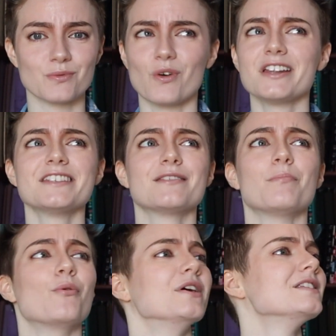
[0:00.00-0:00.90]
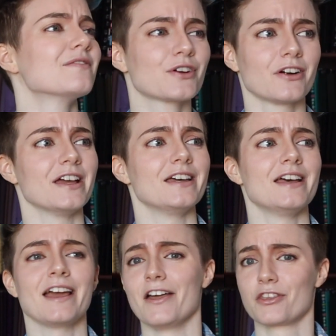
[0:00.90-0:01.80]
what is the point of
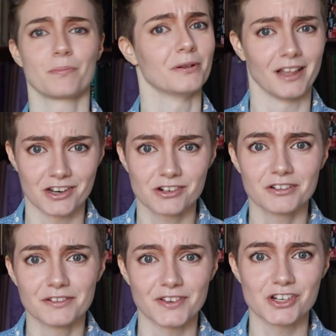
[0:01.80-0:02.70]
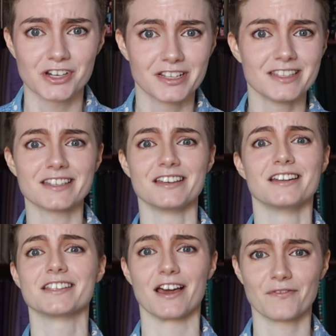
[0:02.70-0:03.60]
creating anthropological divisions in a
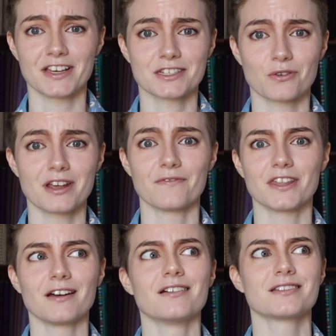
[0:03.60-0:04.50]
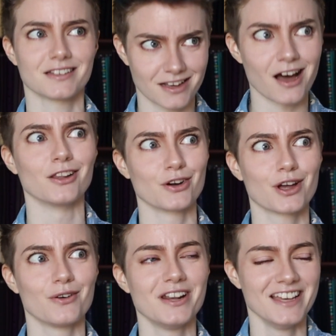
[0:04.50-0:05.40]
sci-fi story if they aren't
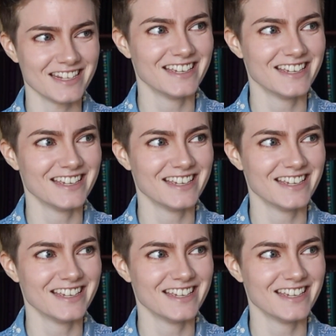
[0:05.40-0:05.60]
color-coded,